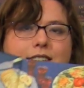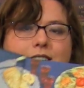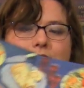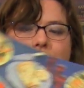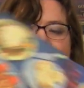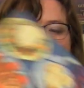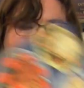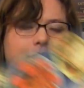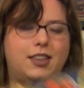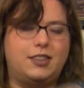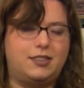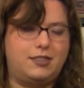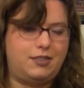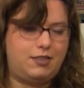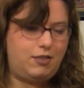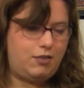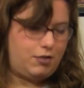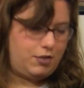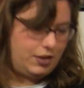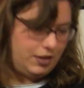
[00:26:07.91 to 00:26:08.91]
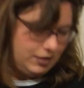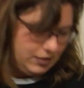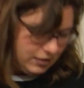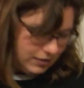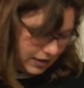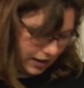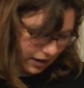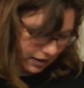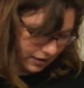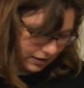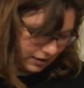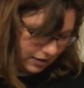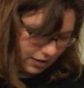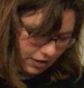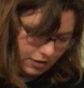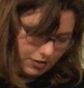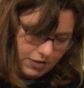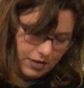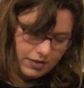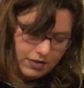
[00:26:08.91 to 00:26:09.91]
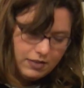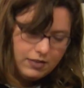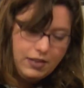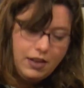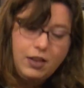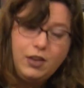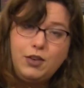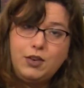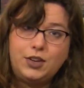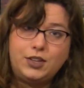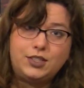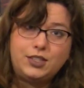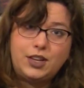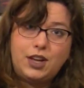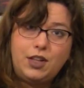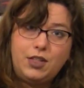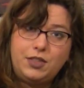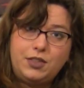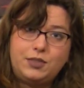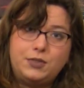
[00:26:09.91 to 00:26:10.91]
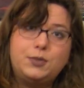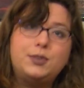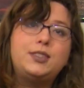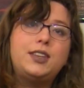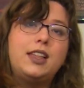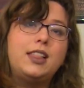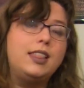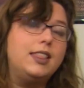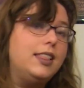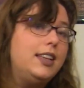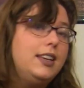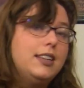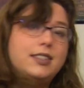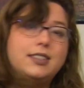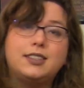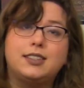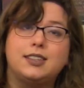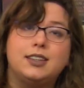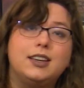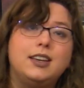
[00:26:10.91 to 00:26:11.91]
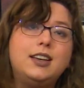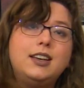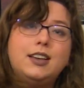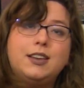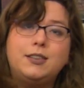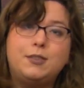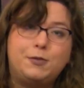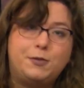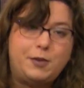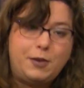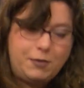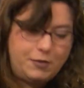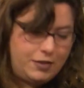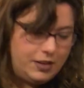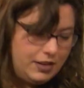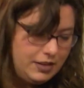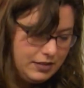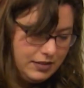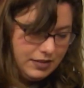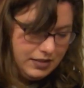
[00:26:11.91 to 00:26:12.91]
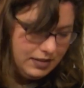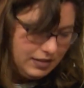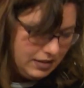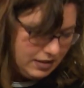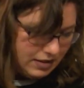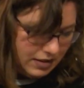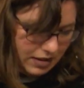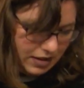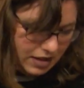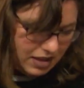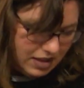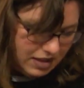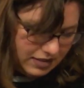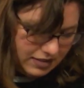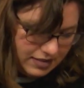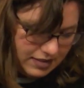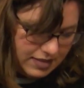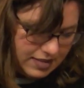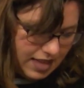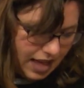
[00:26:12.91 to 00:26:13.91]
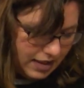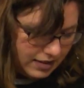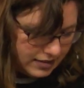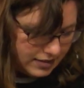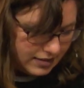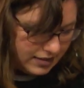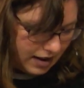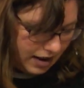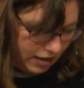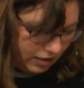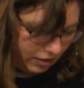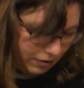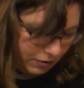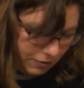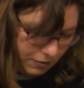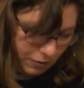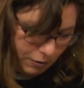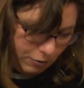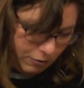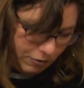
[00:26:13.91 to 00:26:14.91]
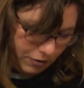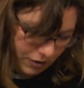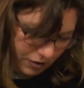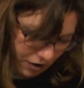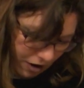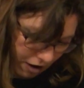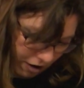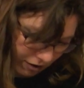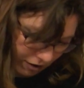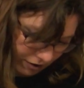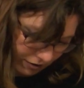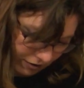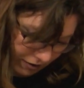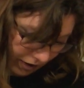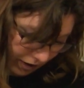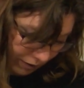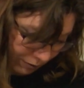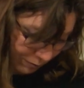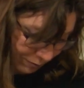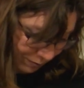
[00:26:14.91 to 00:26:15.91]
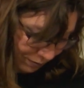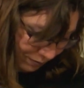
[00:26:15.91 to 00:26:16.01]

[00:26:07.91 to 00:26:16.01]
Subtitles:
Just glorious Technicolor. This is how you can tell this was at least 50s, is that style of food photography.